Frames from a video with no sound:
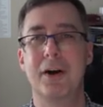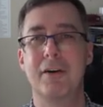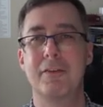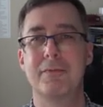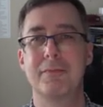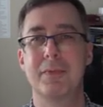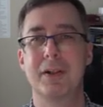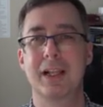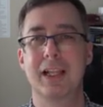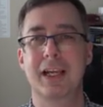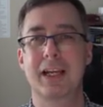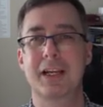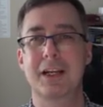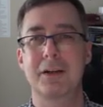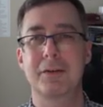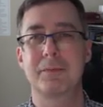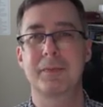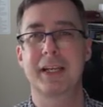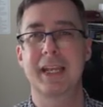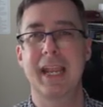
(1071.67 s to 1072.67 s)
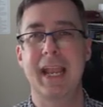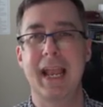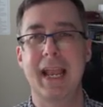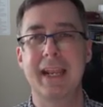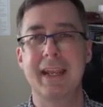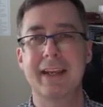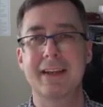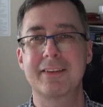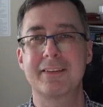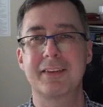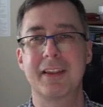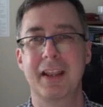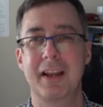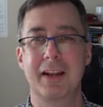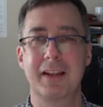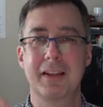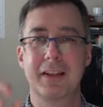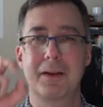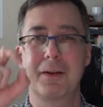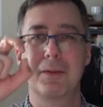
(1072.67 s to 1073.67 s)
of molecular mechanics and
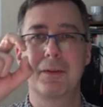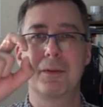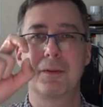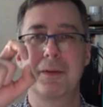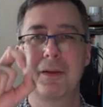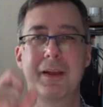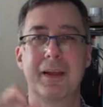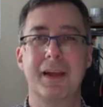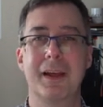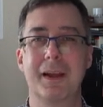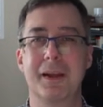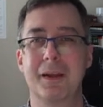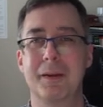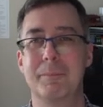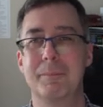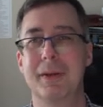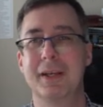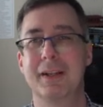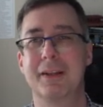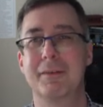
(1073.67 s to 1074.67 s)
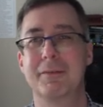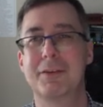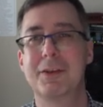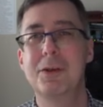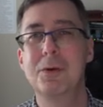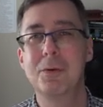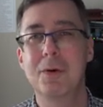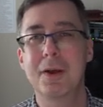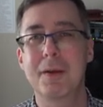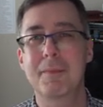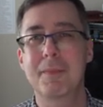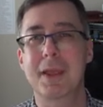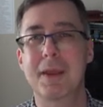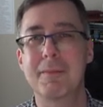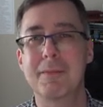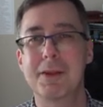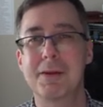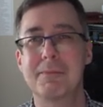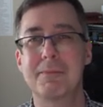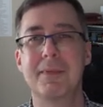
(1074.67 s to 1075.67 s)
a little bit of
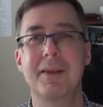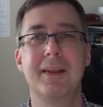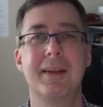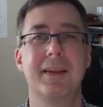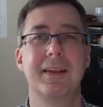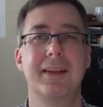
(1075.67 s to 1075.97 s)
QMMM.